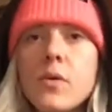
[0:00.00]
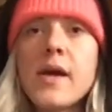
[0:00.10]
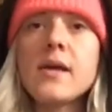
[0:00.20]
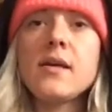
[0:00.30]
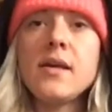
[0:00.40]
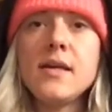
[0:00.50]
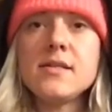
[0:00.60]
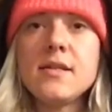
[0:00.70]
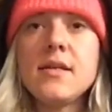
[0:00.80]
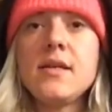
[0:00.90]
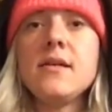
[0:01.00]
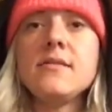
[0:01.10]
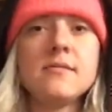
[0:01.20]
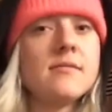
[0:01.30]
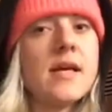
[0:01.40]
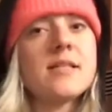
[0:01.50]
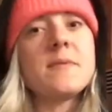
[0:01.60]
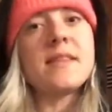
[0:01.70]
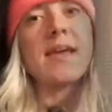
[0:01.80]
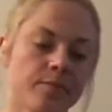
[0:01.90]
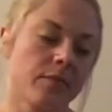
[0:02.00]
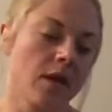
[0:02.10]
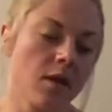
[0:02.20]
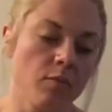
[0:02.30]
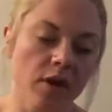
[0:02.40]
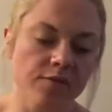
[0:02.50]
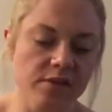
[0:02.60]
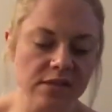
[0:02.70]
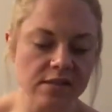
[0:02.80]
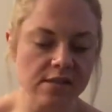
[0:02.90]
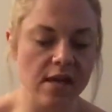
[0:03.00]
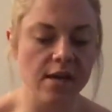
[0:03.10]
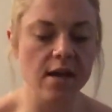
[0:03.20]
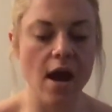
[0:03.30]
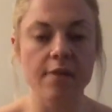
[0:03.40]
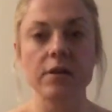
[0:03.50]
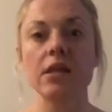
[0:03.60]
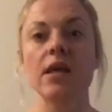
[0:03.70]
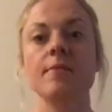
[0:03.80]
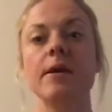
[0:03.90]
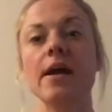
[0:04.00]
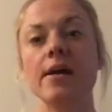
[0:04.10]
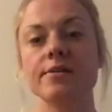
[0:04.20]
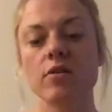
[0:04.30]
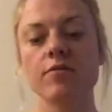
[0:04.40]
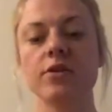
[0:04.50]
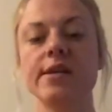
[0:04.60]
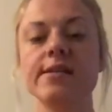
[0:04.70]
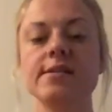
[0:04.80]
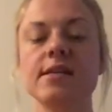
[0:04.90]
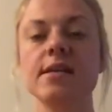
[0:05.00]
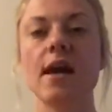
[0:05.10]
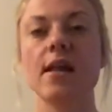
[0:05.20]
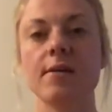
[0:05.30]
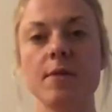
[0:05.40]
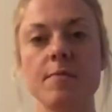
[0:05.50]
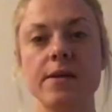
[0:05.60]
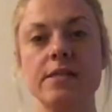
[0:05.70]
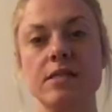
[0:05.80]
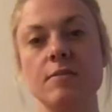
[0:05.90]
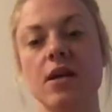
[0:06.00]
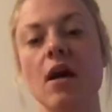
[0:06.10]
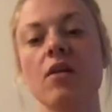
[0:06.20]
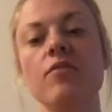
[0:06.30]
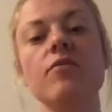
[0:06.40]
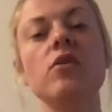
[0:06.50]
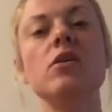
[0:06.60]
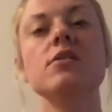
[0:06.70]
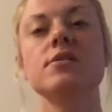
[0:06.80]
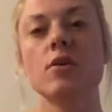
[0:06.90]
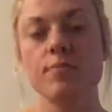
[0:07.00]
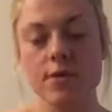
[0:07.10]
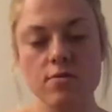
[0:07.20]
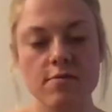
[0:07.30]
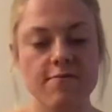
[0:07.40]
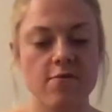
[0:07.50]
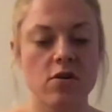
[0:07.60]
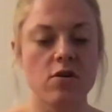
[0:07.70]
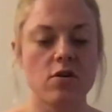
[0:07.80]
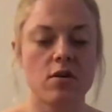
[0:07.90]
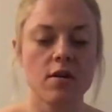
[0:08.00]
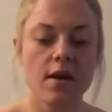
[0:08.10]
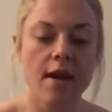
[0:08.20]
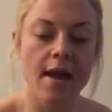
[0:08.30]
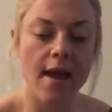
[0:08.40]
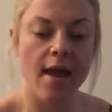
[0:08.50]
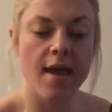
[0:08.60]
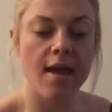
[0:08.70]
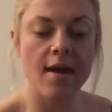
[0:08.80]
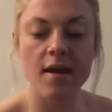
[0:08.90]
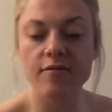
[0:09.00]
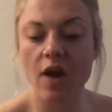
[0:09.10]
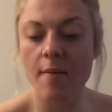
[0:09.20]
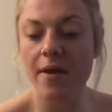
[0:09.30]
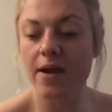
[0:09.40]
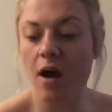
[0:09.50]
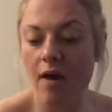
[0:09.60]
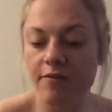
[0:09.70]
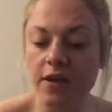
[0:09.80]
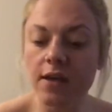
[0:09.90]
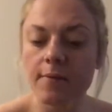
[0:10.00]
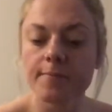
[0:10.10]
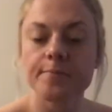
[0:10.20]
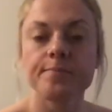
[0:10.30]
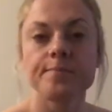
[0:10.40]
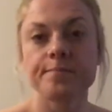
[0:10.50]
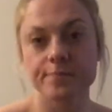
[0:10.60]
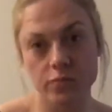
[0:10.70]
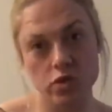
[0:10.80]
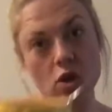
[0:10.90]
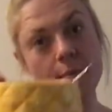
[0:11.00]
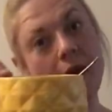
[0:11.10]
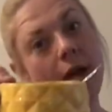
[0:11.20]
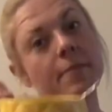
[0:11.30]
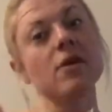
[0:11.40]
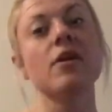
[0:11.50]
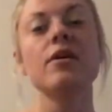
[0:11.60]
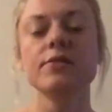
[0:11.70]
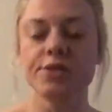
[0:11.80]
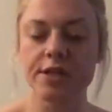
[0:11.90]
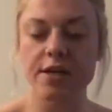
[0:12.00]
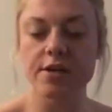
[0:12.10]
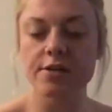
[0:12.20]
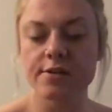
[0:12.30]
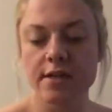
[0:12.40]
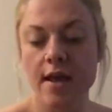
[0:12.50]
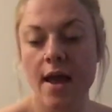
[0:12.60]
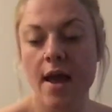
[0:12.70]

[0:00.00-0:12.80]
quick, easy, that's my thing. Breakfast is done. I really like my eggs over easy. I like my plates to be colorful, so beautiful. And I've got my coffee, so I'm a happy girl. Cheers.